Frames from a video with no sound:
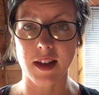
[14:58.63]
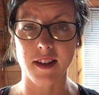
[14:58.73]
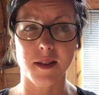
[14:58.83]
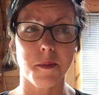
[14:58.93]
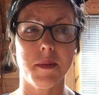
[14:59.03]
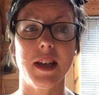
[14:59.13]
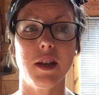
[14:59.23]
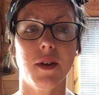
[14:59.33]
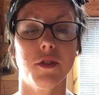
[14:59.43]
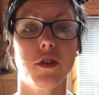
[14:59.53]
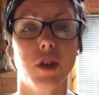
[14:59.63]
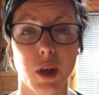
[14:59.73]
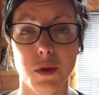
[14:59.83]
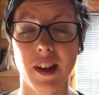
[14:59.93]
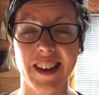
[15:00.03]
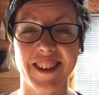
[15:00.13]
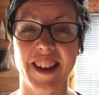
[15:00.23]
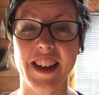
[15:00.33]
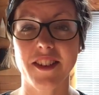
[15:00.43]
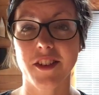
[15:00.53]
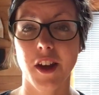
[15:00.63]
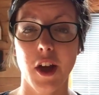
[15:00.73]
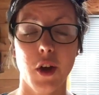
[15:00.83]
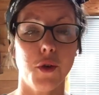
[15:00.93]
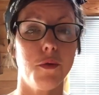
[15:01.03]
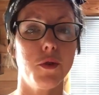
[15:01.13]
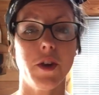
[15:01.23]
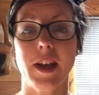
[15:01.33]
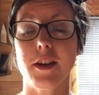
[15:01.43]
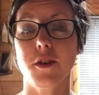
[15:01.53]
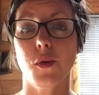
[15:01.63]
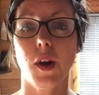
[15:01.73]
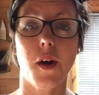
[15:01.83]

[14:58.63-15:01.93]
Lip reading: and it doesn't mean you have to totally change your routine and your